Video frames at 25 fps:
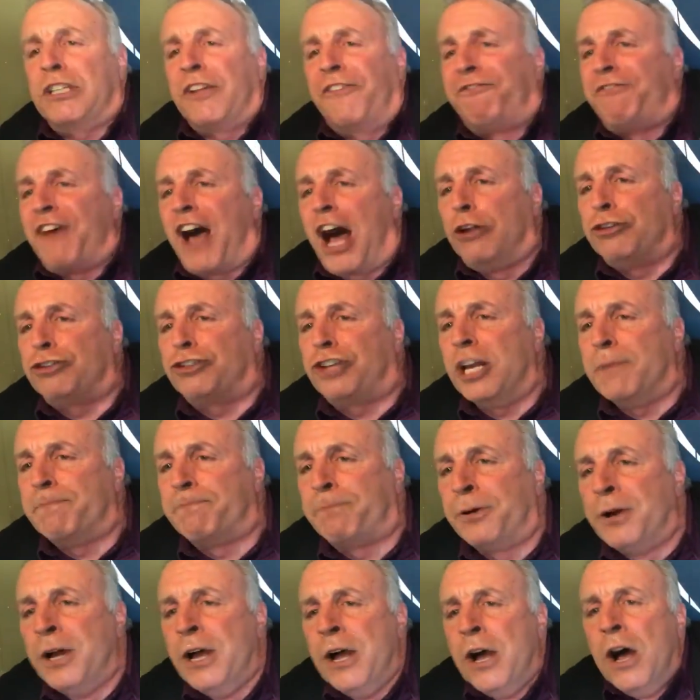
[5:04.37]
with the foul
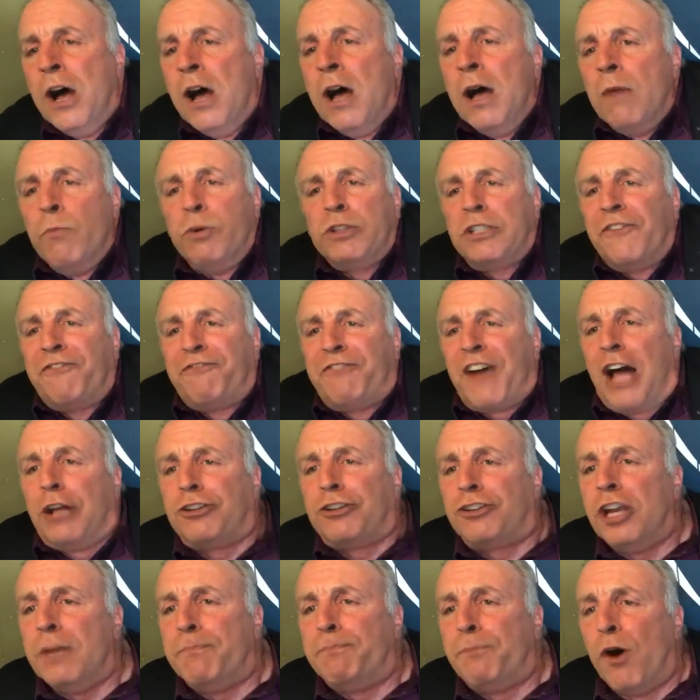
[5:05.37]
tip with the foul
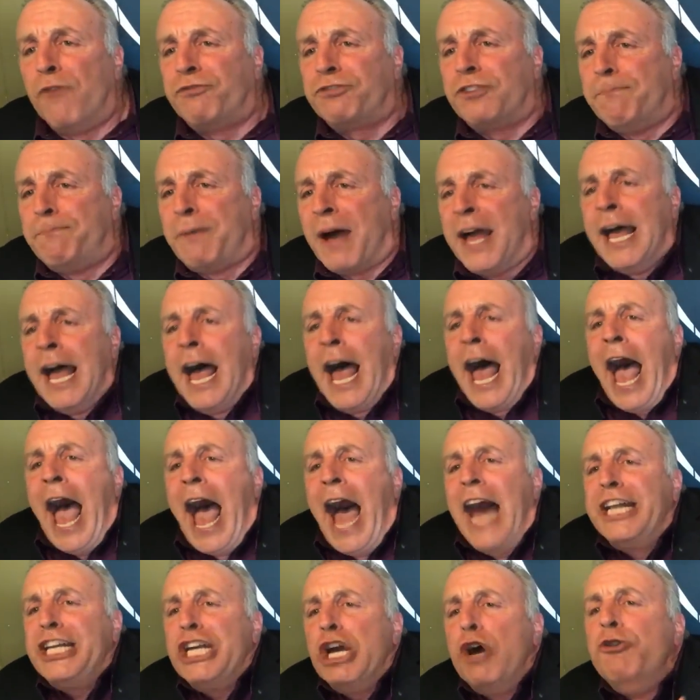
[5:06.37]
tip off the bat.
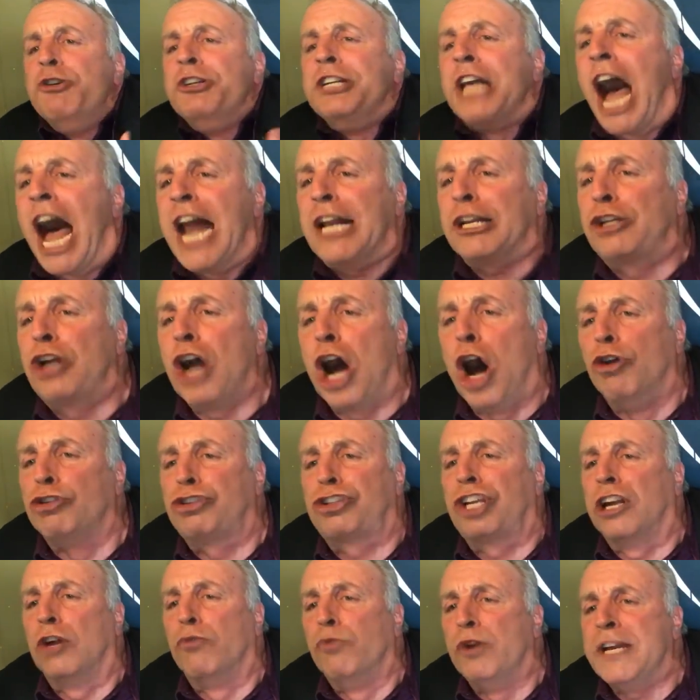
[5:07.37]
How do you not go
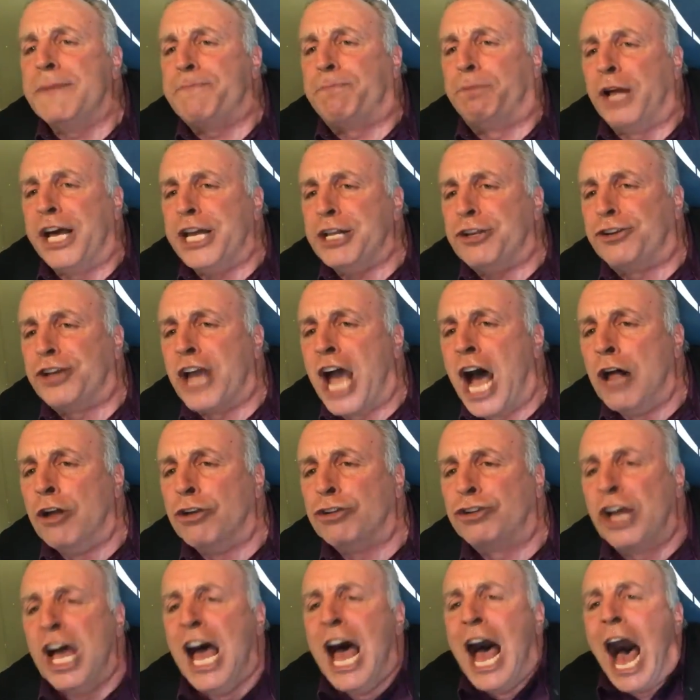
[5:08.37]
to the replay
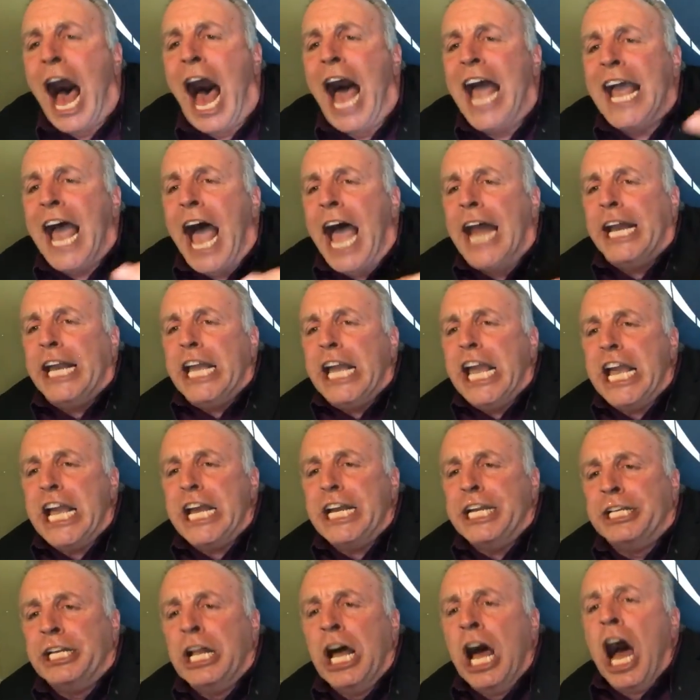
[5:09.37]
challenge? I had
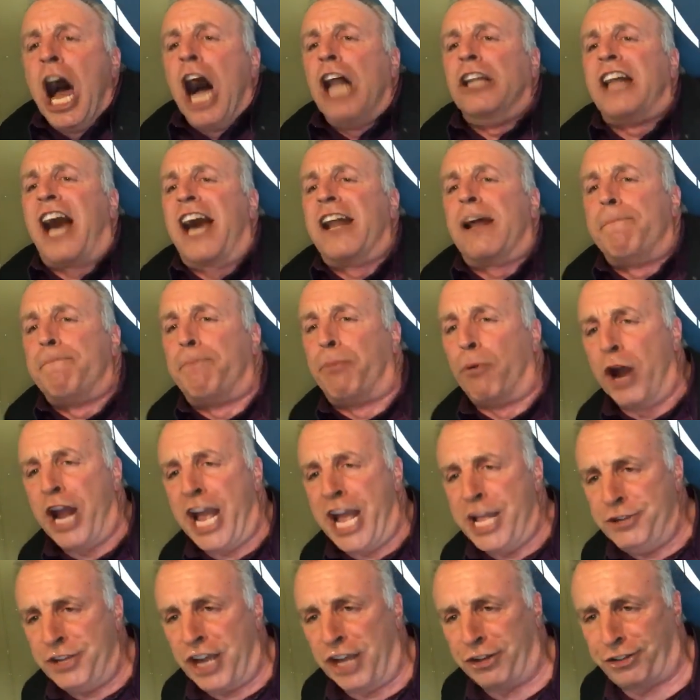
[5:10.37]
eaten a lot of
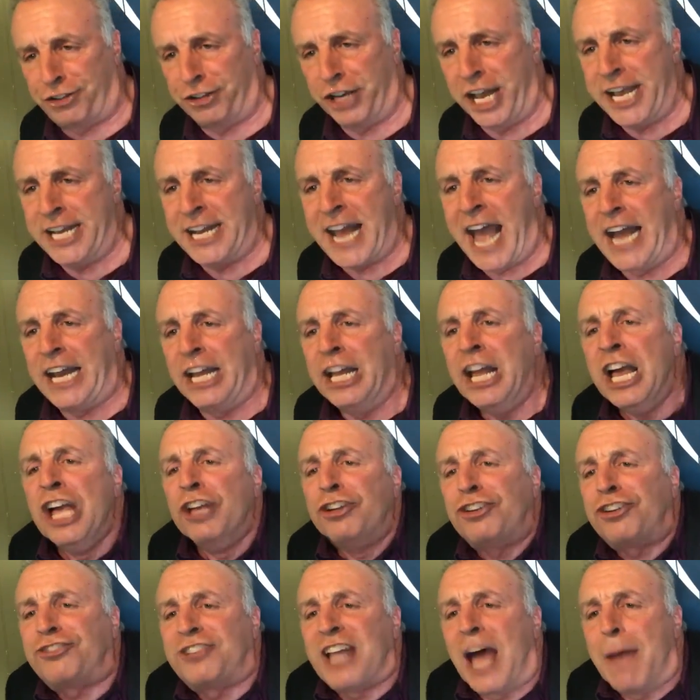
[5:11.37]
bran yesterday and had to
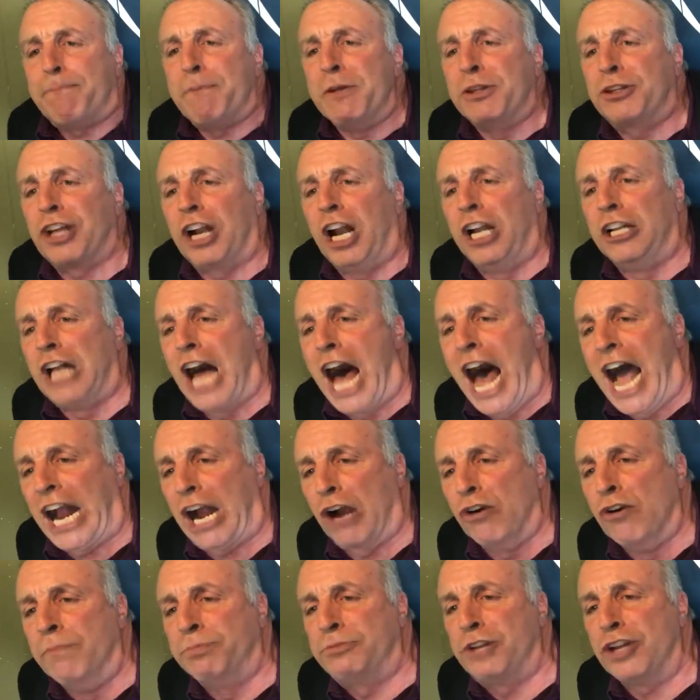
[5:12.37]
step into the
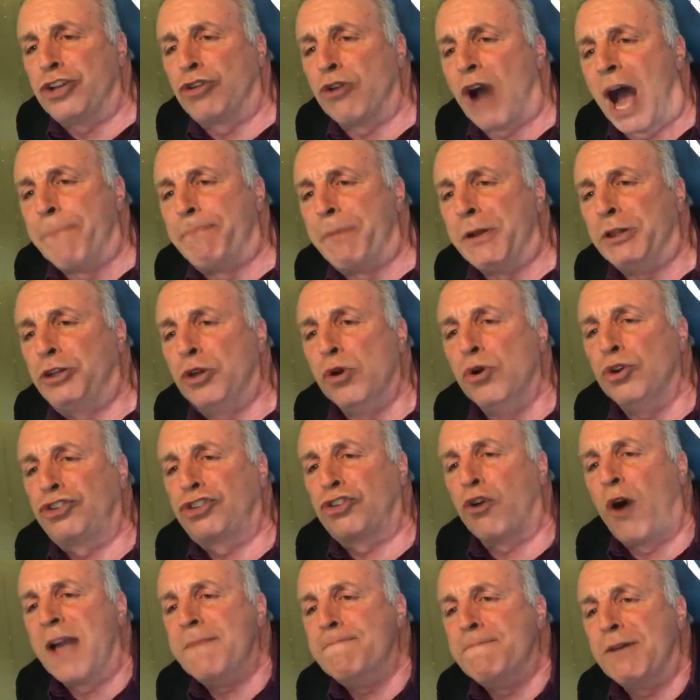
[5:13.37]
locker room to drop a deuce,
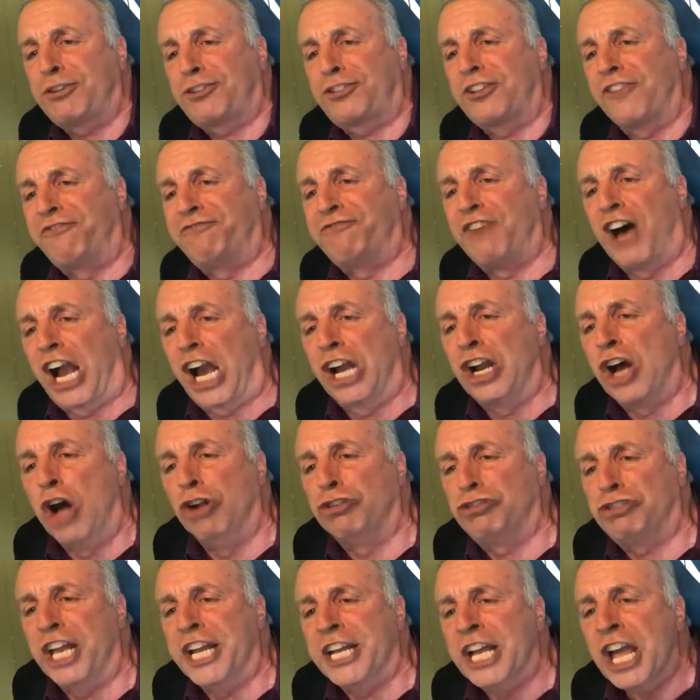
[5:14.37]
so I missed the fucking
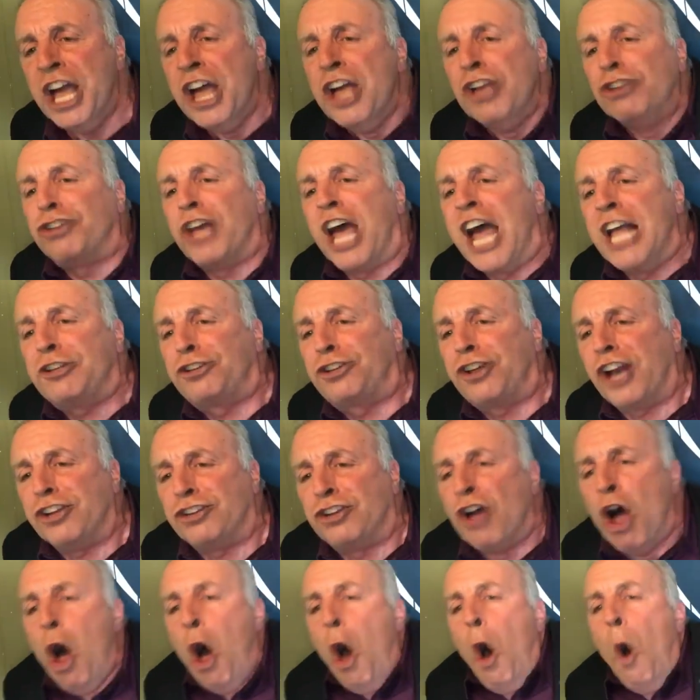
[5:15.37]
whole thing.
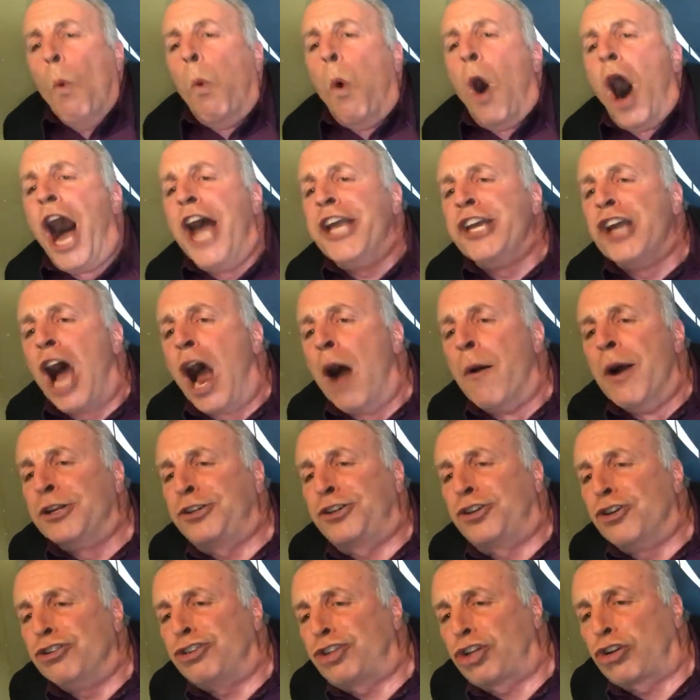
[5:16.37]
Sanchez, why
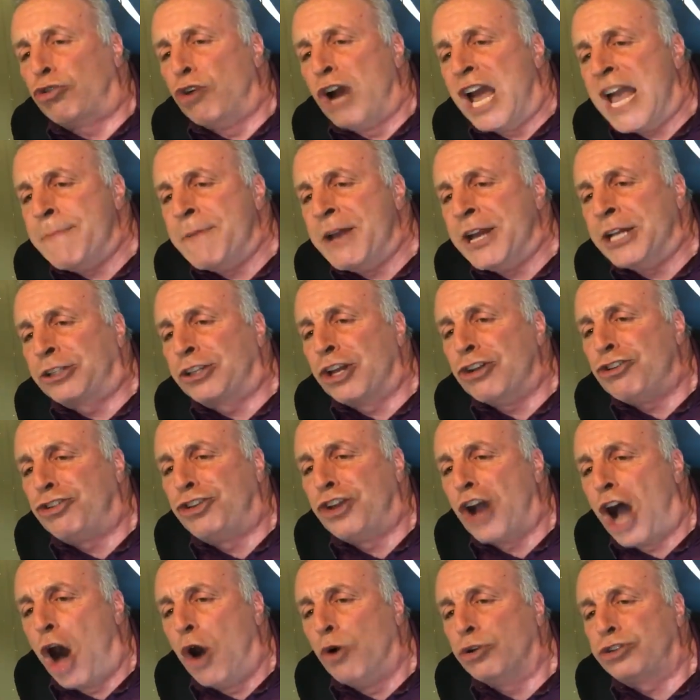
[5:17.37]
aren't you screaming to
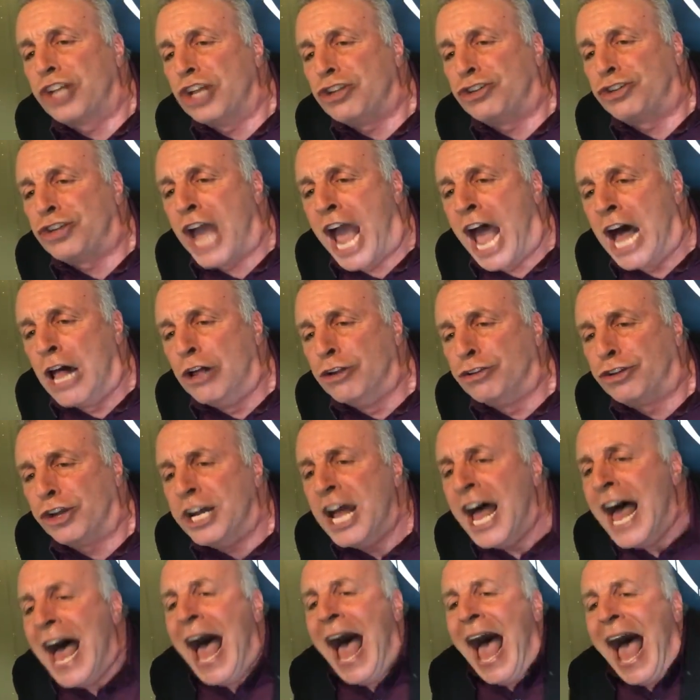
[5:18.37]
Joe to challenge
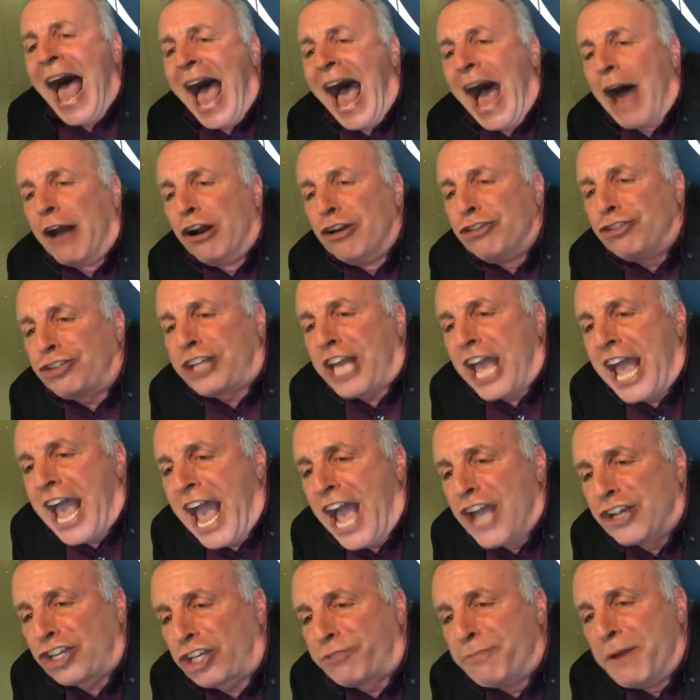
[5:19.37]
it? How does
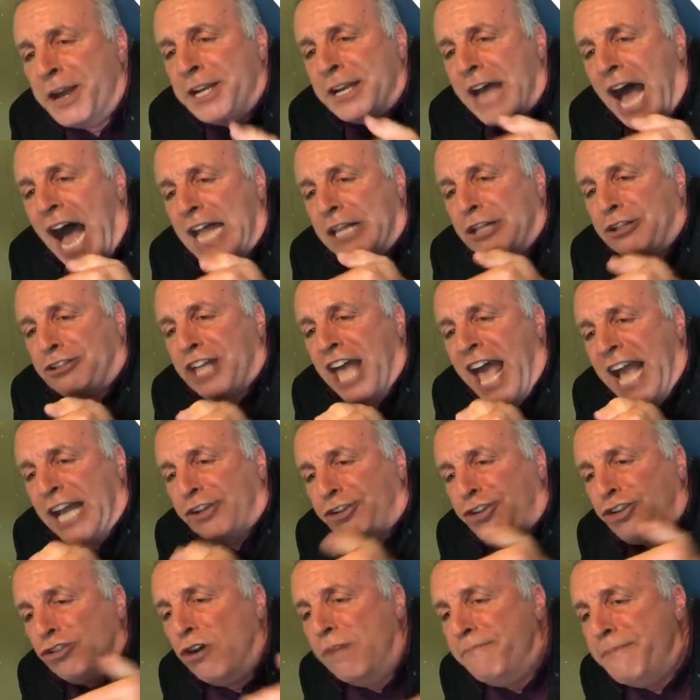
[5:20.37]
Cashman not
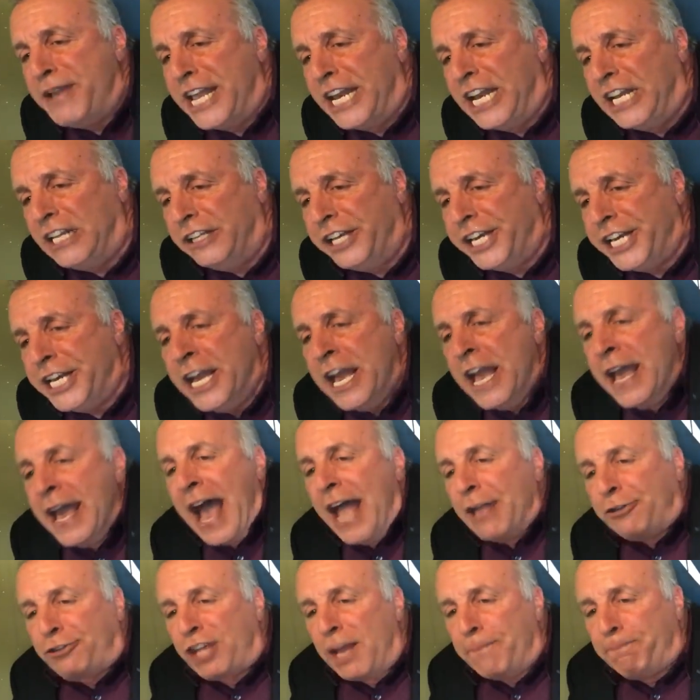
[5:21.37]
text you immediately
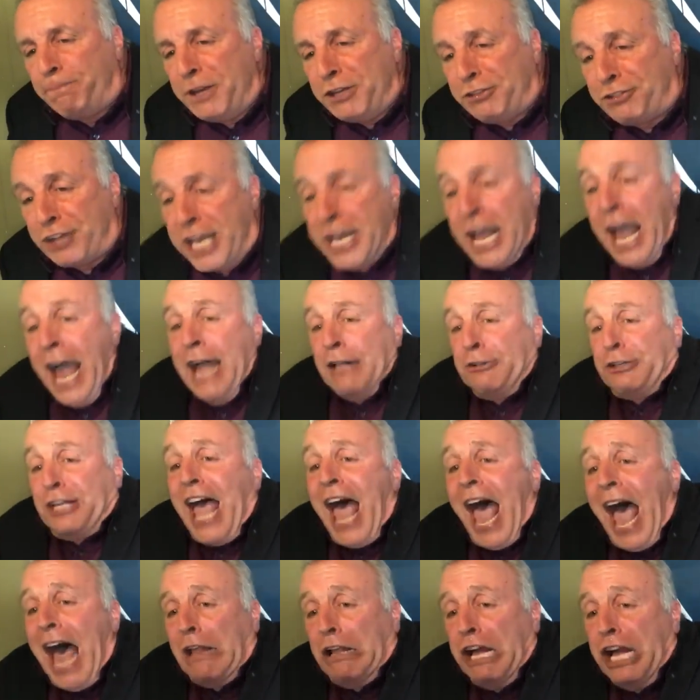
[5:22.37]
and simply say,
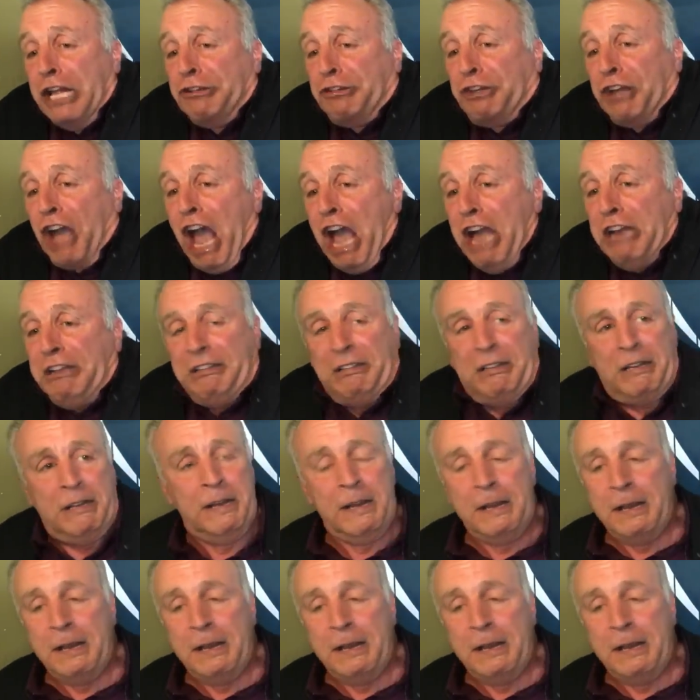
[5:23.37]
challenge it?